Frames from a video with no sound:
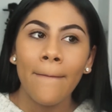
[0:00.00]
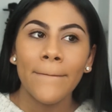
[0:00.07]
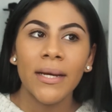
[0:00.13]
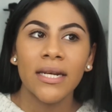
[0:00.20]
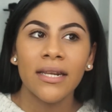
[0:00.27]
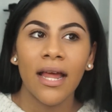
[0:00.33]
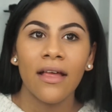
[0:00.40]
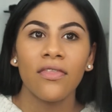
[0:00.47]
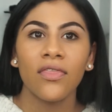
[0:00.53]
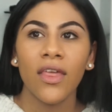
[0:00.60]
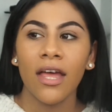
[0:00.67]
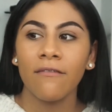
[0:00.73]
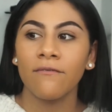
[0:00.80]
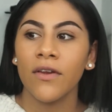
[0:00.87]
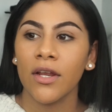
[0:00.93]
but not
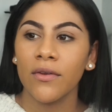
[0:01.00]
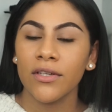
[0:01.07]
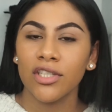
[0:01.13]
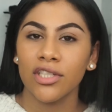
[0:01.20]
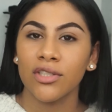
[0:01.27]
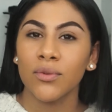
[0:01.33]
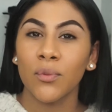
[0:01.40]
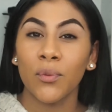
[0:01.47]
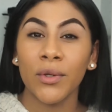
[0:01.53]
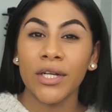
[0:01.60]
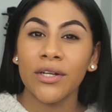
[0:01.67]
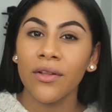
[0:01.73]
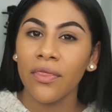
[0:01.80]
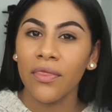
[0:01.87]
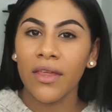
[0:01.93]
that very just
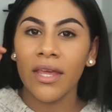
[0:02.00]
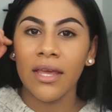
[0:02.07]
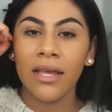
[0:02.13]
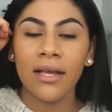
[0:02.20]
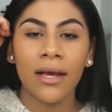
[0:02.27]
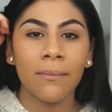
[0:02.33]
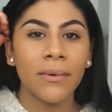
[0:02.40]
weird thick.